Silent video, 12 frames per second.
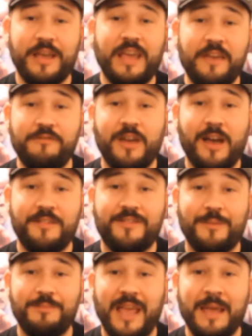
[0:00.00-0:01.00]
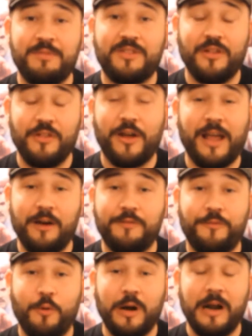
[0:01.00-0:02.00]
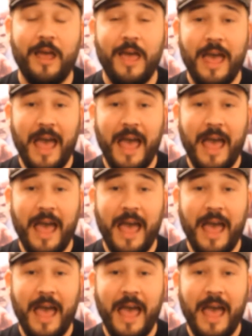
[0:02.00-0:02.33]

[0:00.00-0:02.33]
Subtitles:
I gave you guys some names to look out for.